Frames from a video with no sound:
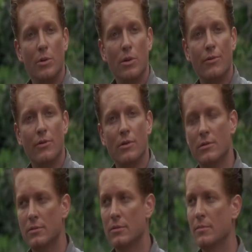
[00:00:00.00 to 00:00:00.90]
and the crew
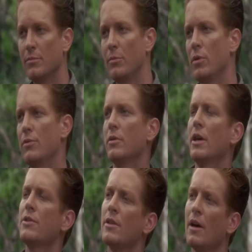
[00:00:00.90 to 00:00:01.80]
sends the
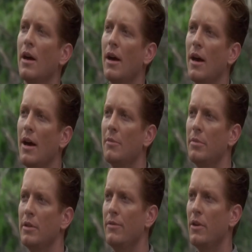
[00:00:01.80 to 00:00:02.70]
professor to go fix it.